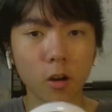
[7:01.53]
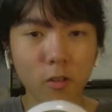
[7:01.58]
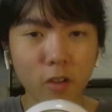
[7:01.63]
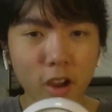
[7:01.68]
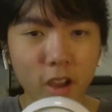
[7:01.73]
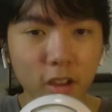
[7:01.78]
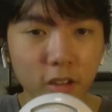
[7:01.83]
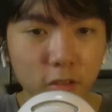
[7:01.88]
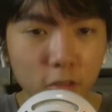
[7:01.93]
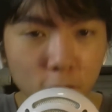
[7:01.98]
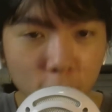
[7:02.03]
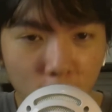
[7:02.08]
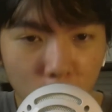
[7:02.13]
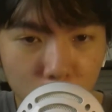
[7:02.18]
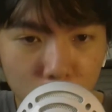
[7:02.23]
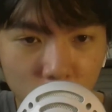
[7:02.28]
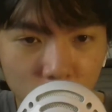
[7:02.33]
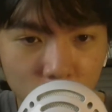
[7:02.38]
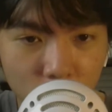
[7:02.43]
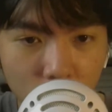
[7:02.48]
Alright, to
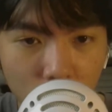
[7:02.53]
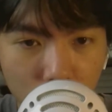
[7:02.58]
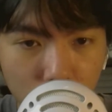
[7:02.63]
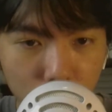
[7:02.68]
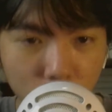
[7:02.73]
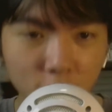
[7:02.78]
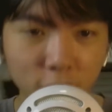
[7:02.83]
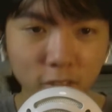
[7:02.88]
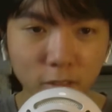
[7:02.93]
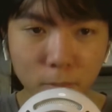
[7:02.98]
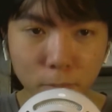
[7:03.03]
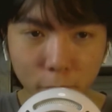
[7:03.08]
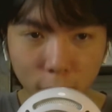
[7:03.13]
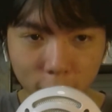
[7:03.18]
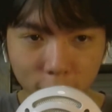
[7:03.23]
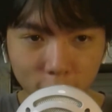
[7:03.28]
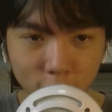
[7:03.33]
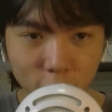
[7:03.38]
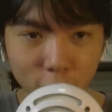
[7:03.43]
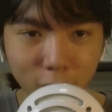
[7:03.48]
wrap this up, let's
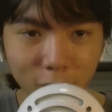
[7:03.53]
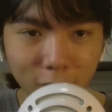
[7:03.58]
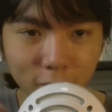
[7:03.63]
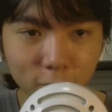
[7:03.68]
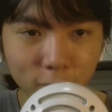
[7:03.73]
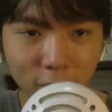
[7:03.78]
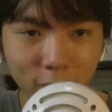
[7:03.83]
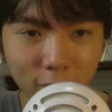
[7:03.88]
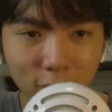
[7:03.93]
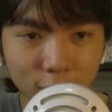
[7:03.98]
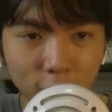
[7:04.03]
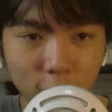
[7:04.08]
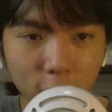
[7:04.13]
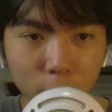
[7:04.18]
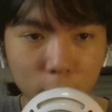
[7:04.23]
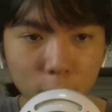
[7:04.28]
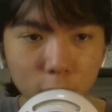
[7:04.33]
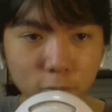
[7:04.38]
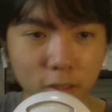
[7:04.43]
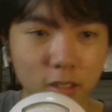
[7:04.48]
compare and contrast things here
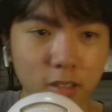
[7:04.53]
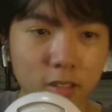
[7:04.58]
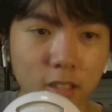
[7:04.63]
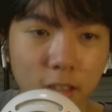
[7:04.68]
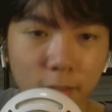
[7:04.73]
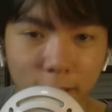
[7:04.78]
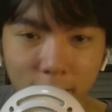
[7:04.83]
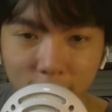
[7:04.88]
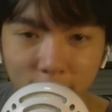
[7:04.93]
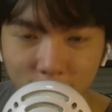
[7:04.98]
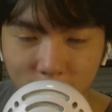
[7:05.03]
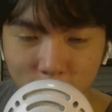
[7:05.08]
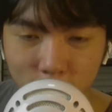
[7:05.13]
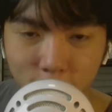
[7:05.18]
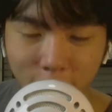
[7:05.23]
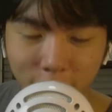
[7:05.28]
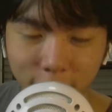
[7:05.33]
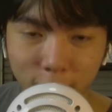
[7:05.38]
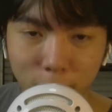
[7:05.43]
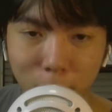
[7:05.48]
between Teyvat,
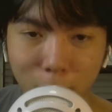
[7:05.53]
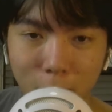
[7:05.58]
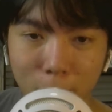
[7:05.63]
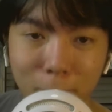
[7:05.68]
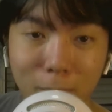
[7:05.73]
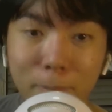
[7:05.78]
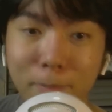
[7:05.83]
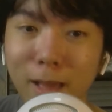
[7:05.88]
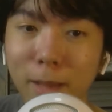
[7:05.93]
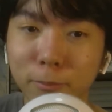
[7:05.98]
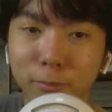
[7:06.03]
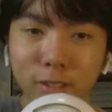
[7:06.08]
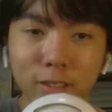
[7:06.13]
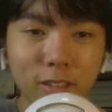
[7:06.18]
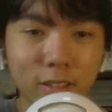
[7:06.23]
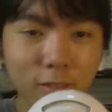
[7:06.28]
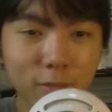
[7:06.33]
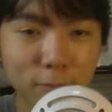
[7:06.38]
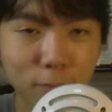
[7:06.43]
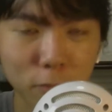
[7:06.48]
Interactive Map, and Map
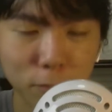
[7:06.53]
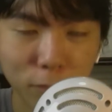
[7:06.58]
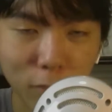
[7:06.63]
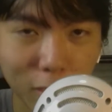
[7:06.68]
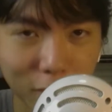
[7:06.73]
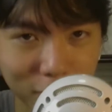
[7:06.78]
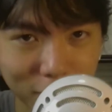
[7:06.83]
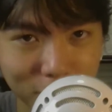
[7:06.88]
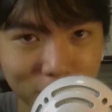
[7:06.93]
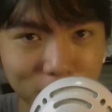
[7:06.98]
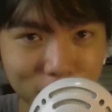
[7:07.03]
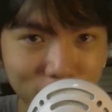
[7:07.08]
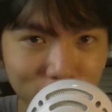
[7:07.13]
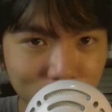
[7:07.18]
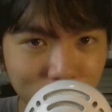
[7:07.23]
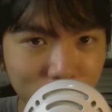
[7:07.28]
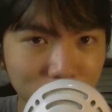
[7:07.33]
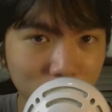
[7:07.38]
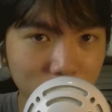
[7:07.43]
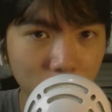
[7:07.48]
Genie, for fun.
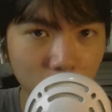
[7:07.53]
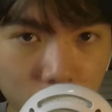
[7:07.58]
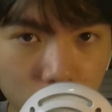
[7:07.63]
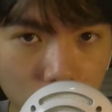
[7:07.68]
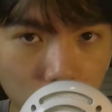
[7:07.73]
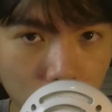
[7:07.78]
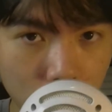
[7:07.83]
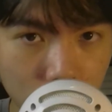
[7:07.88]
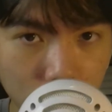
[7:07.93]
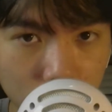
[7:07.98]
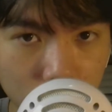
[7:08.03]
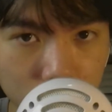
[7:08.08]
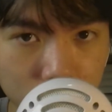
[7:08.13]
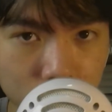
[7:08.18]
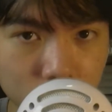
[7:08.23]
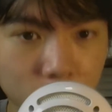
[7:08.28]
Of course.